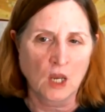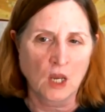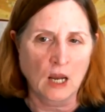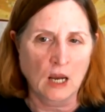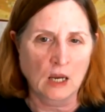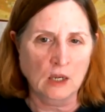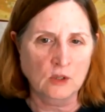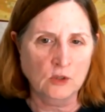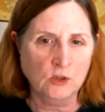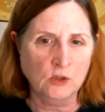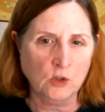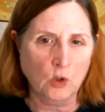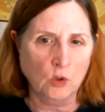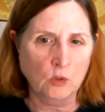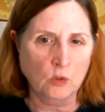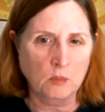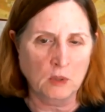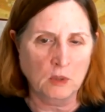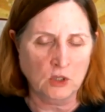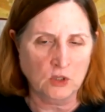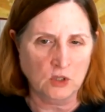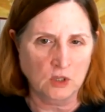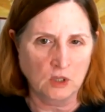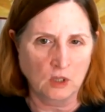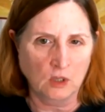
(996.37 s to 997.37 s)
How does code
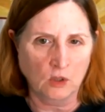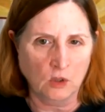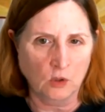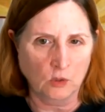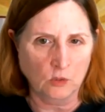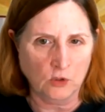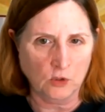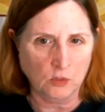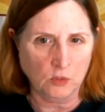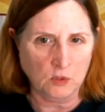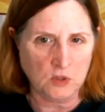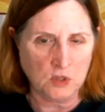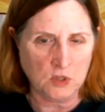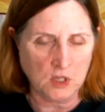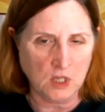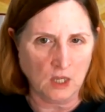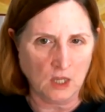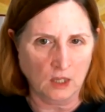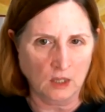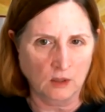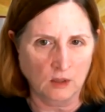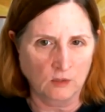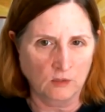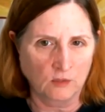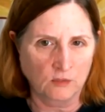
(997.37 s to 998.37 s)
meshing and code switching
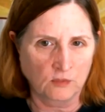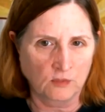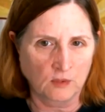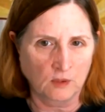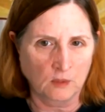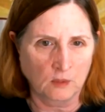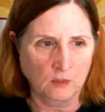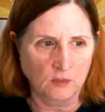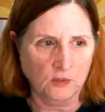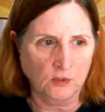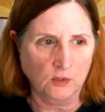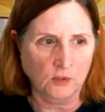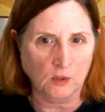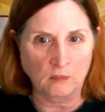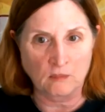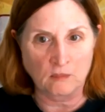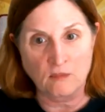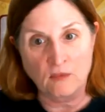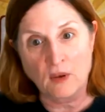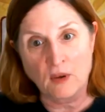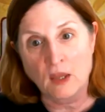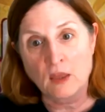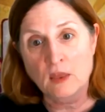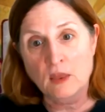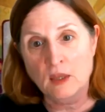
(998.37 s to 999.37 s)
kind of
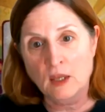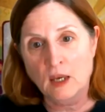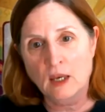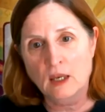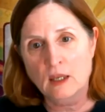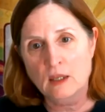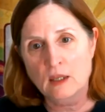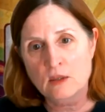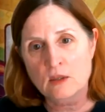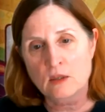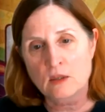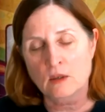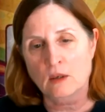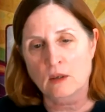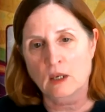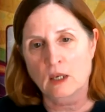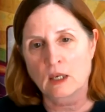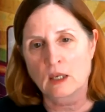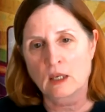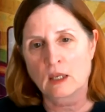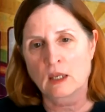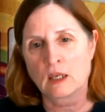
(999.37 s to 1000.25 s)
circumvent that, okay?